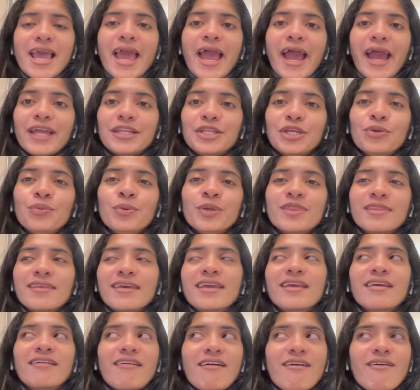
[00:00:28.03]
And you would
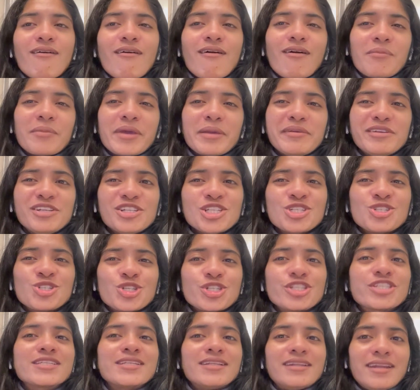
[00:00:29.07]
think, oh, maybe she's
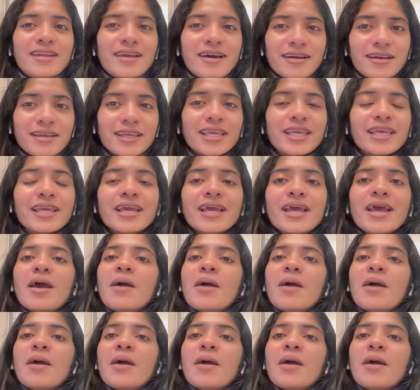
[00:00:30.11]
just lucky.